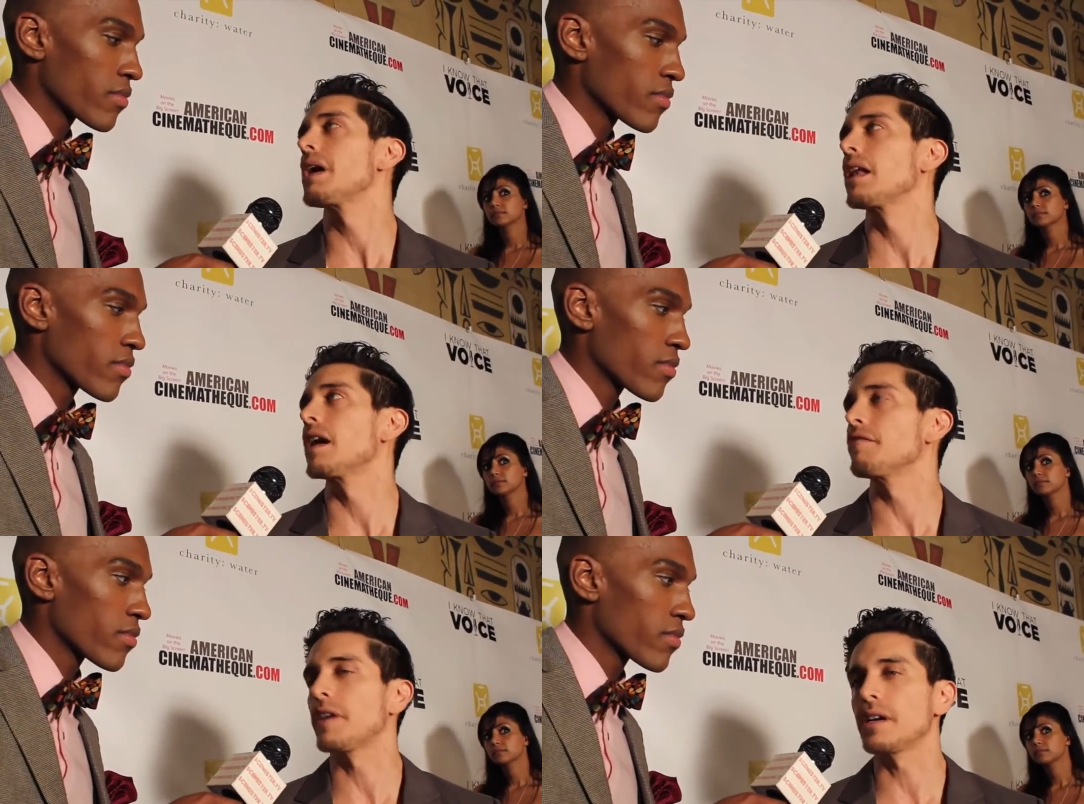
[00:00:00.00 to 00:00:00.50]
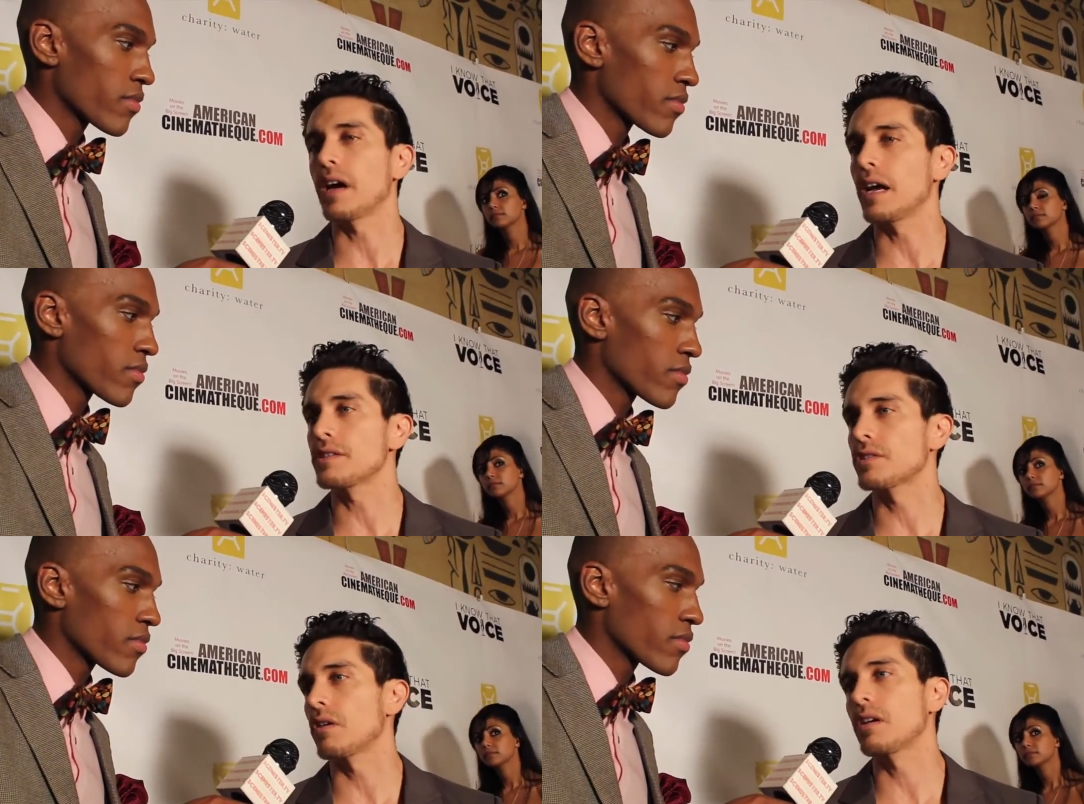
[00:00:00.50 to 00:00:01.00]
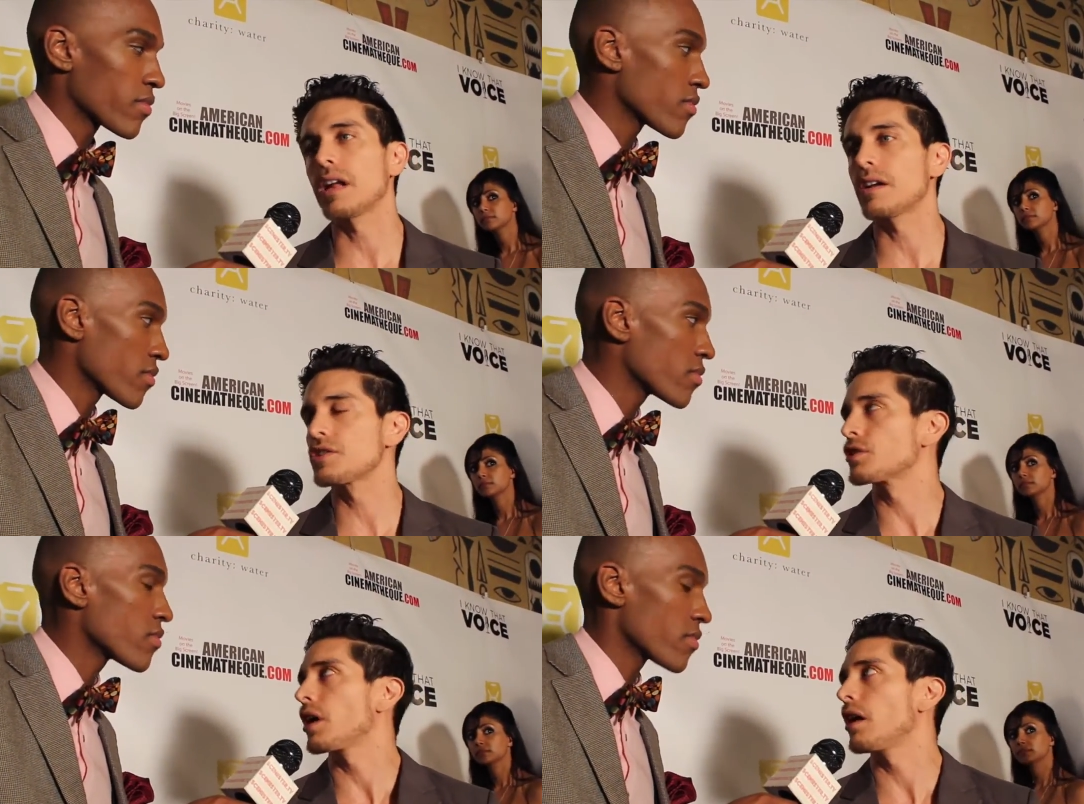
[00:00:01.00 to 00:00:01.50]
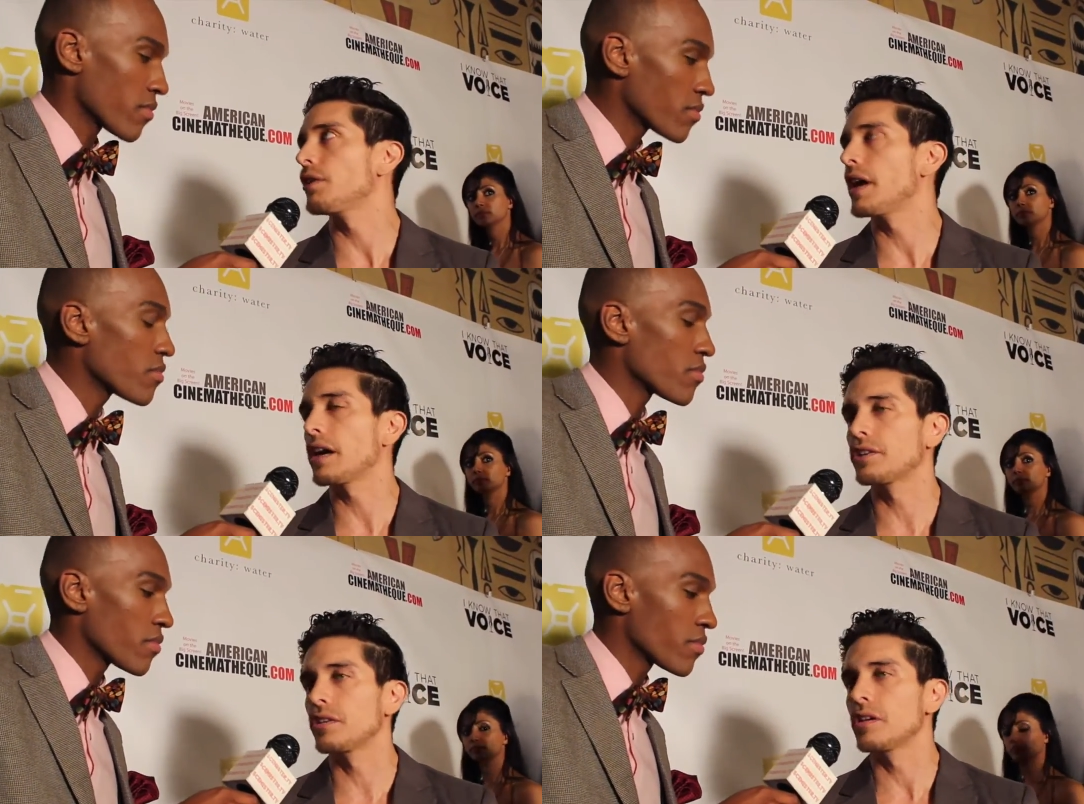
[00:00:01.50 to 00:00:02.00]
Speaker 1: of my life. I, I, started out as a child
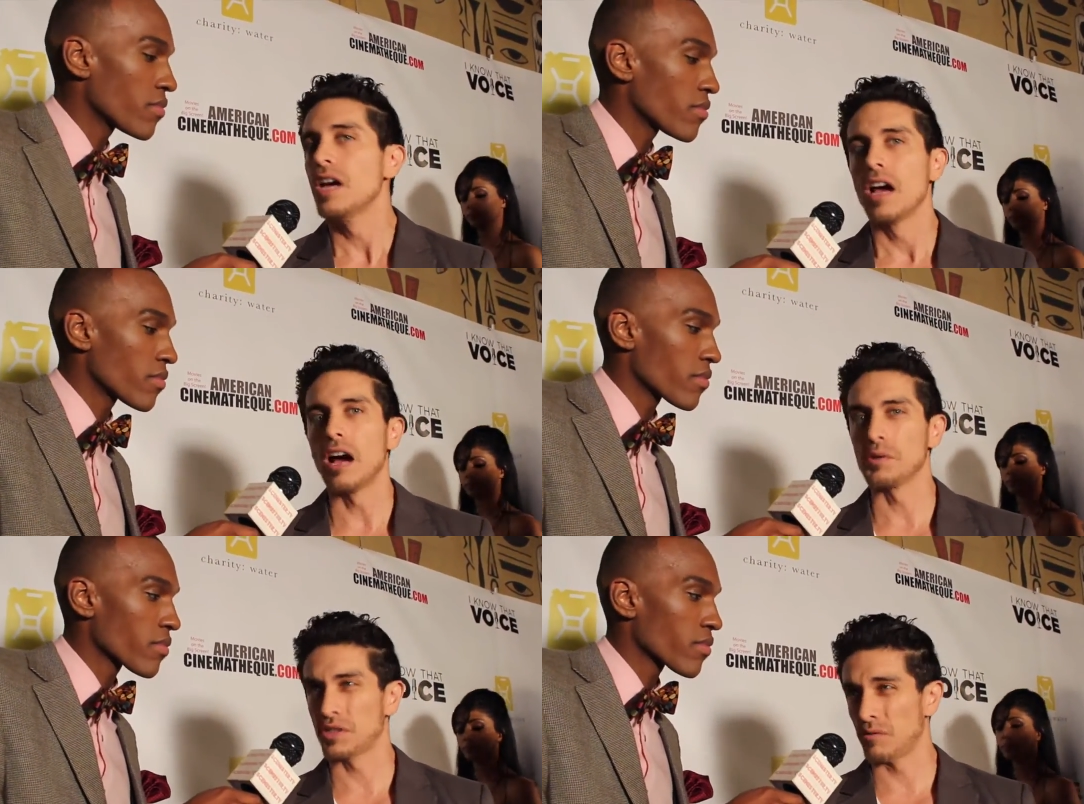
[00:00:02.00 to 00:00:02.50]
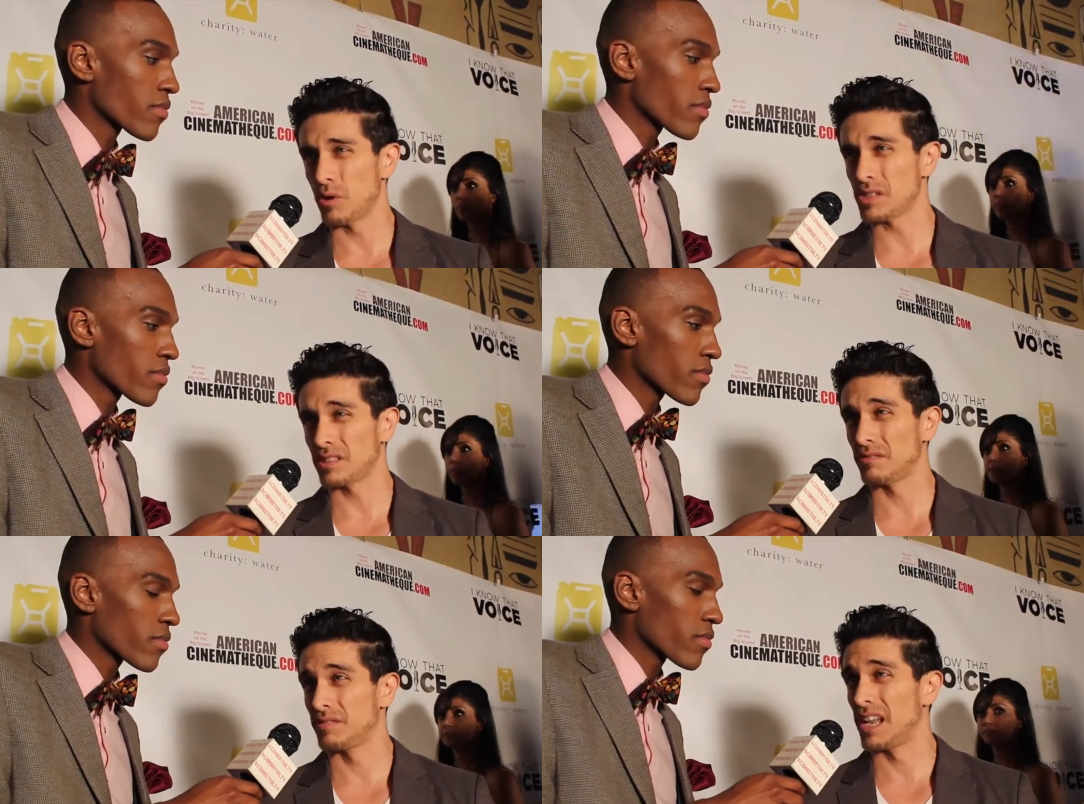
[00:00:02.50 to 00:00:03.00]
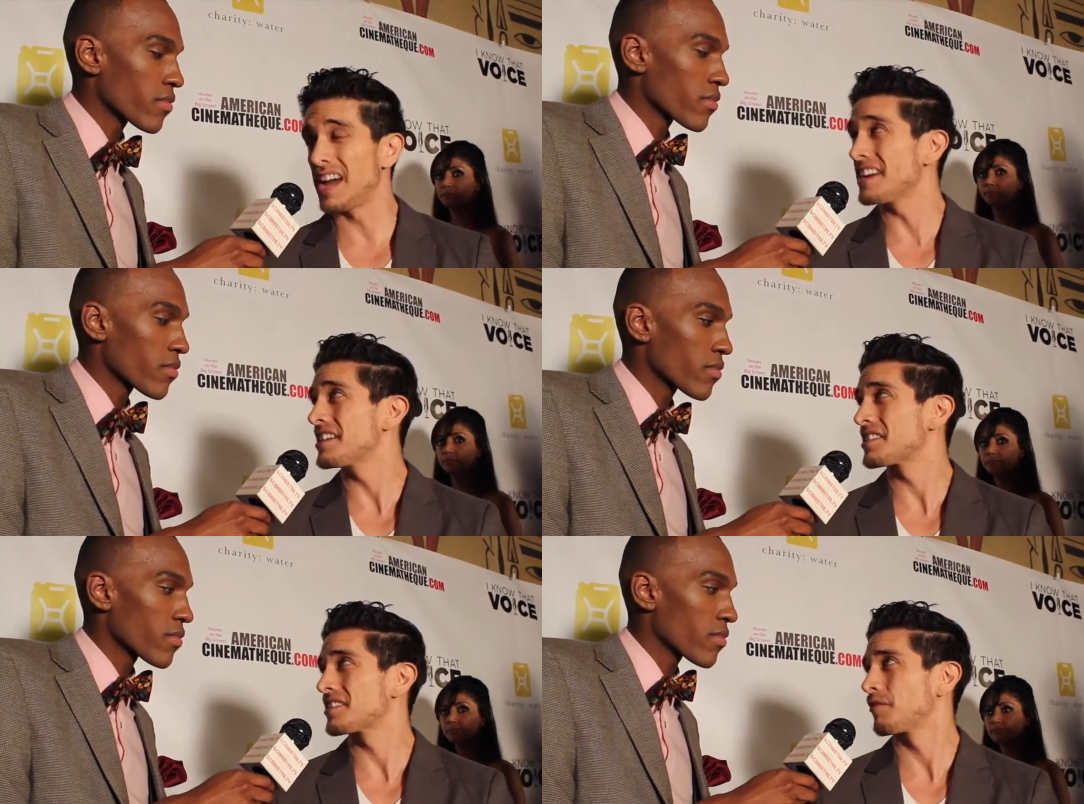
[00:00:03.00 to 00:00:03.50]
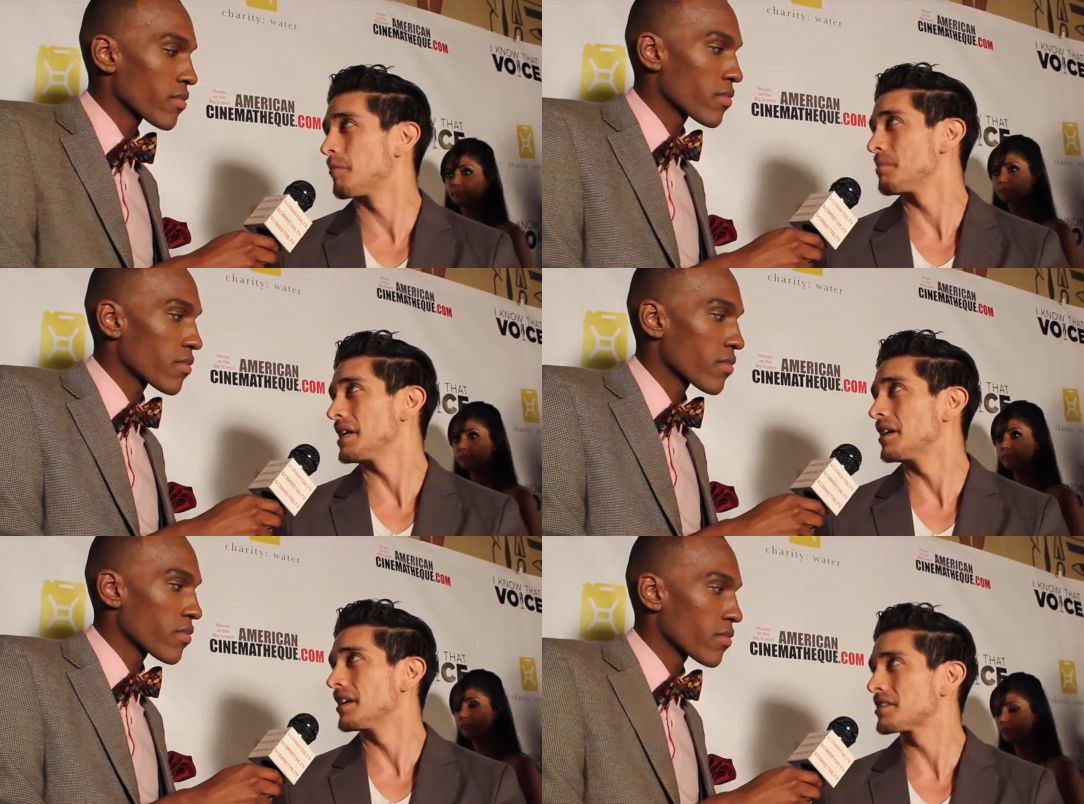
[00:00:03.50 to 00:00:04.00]
actor. I was the voice of Linus from
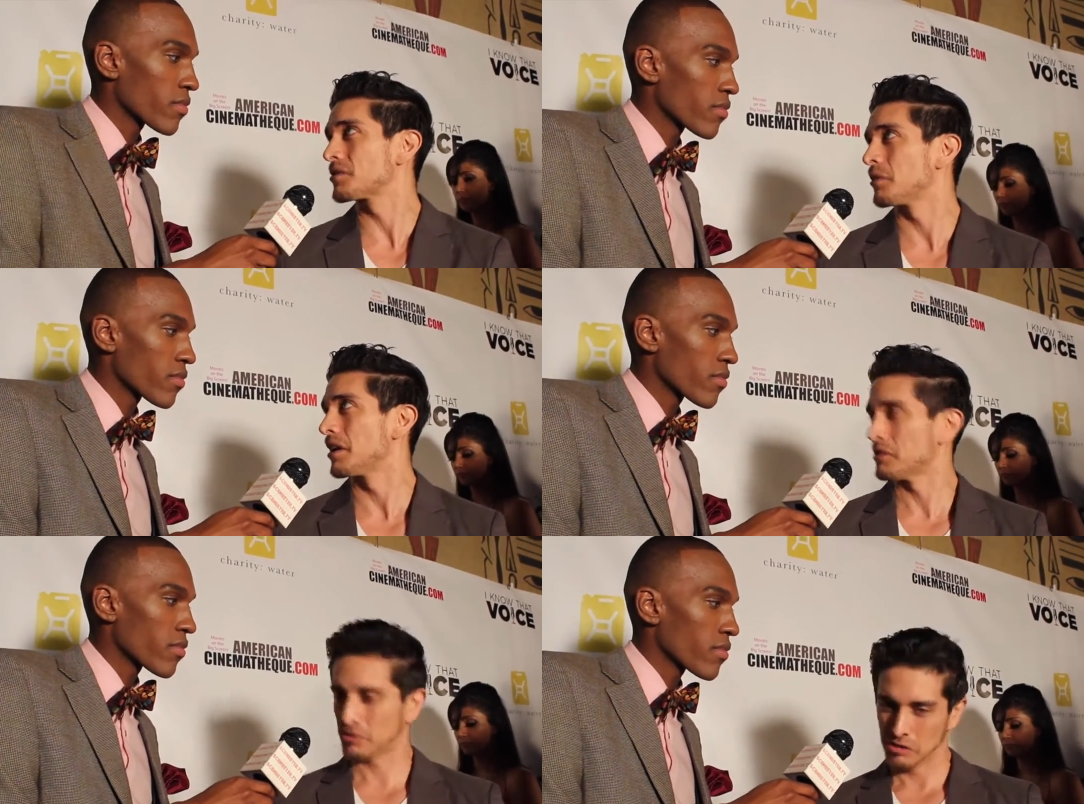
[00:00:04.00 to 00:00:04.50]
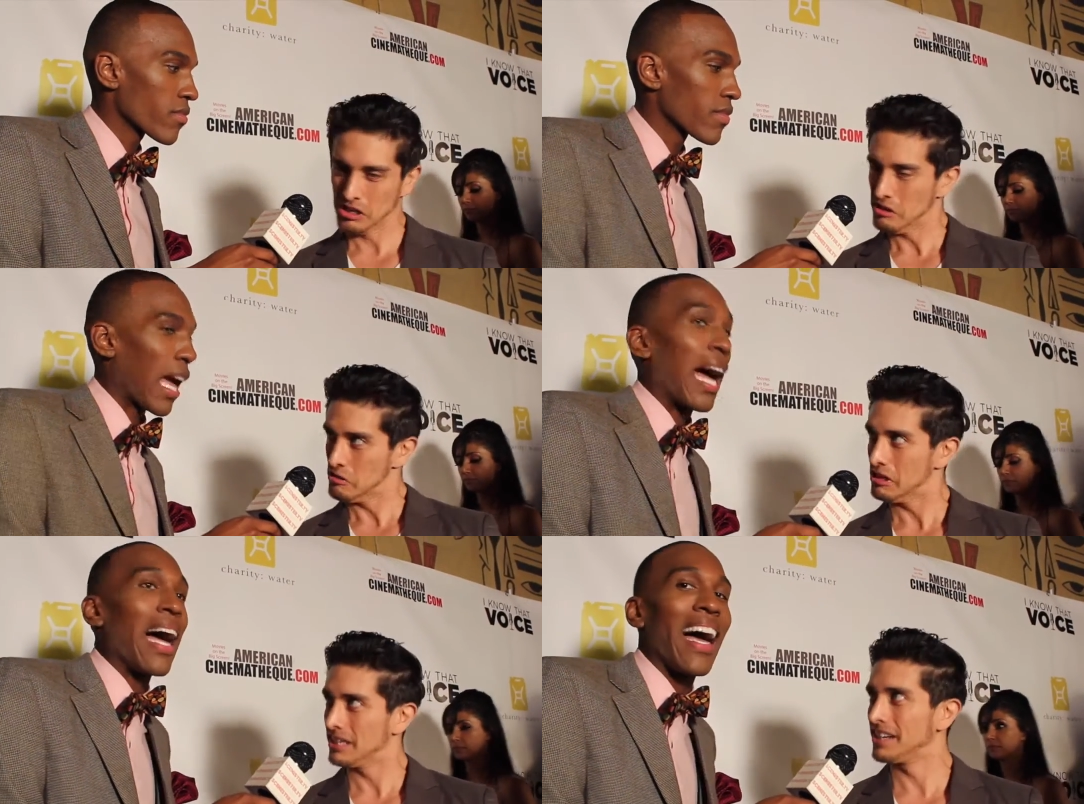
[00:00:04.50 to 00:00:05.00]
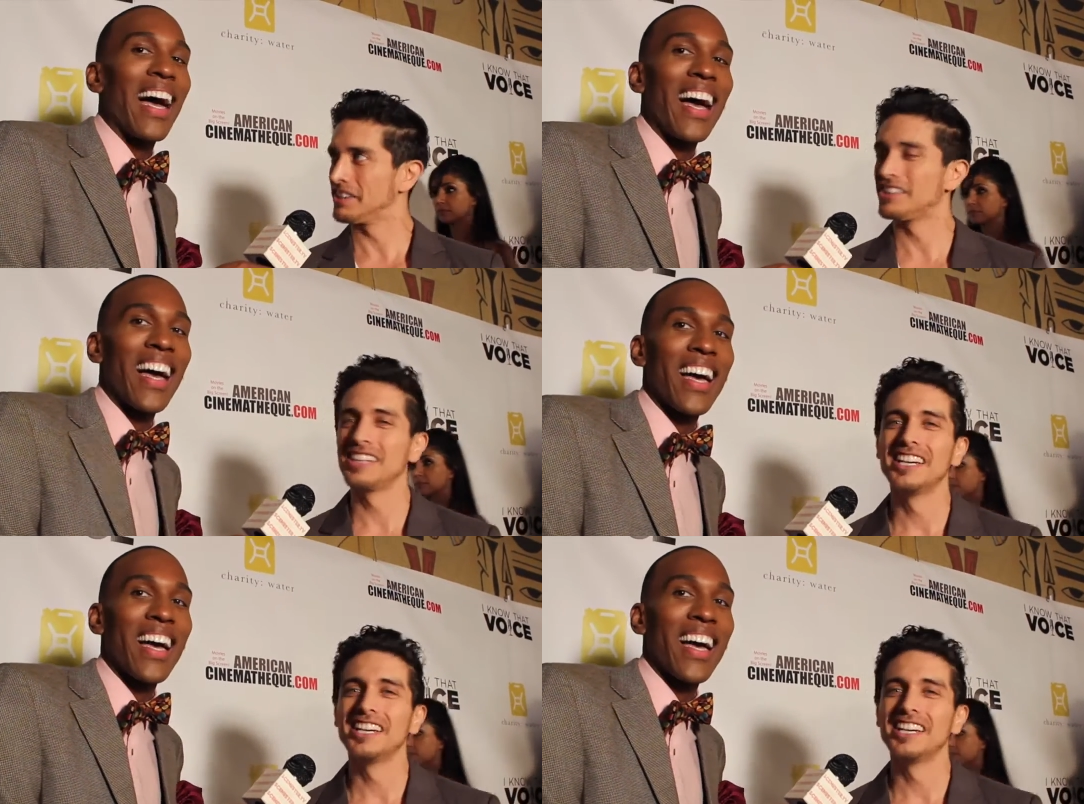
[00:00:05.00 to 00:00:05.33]
Peanuts when I was really, really little.